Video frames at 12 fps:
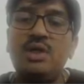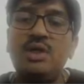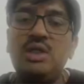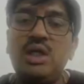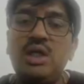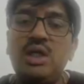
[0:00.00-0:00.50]

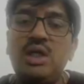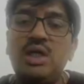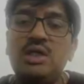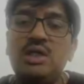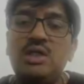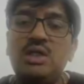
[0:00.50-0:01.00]

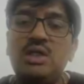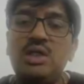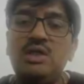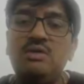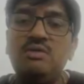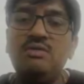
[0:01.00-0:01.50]
delta
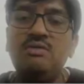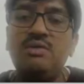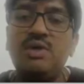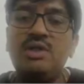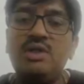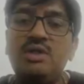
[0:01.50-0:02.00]
T
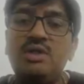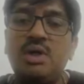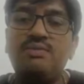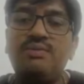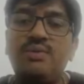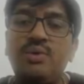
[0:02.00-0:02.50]
to the
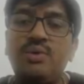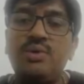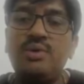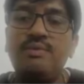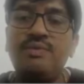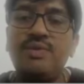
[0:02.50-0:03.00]
power
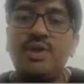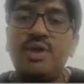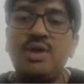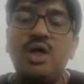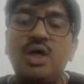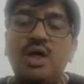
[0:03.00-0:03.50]
4
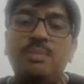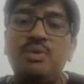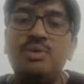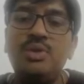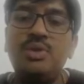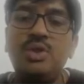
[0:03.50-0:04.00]

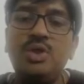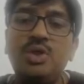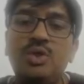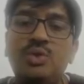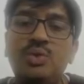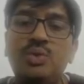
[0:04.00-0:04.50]
upon
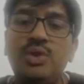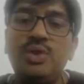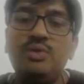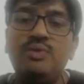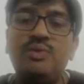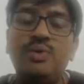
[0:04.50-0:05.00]
2
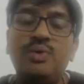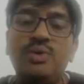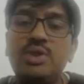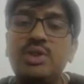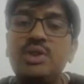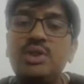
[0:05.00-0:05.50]
into 4,
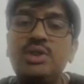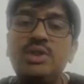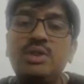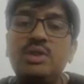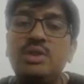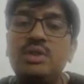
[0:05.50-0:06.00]

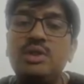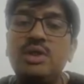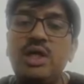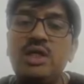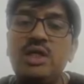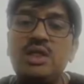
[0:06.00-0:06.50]

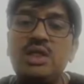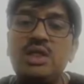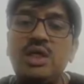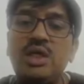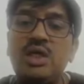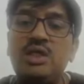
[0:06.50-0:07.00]
8
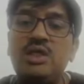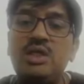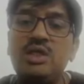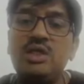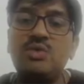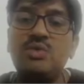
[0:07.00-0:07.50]

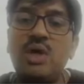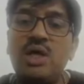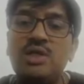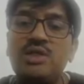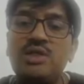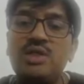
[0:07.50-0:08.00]
square
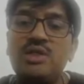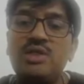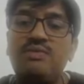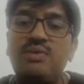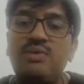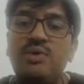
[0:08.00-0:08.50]

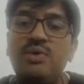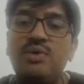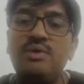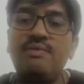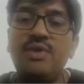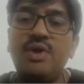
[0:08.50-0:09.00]

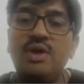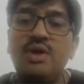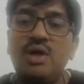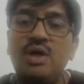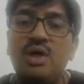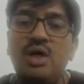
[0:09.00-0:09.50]
64
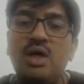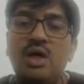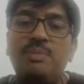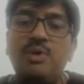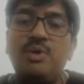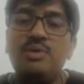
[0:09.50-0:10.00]

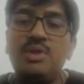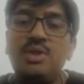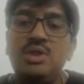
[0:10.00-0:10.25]
upon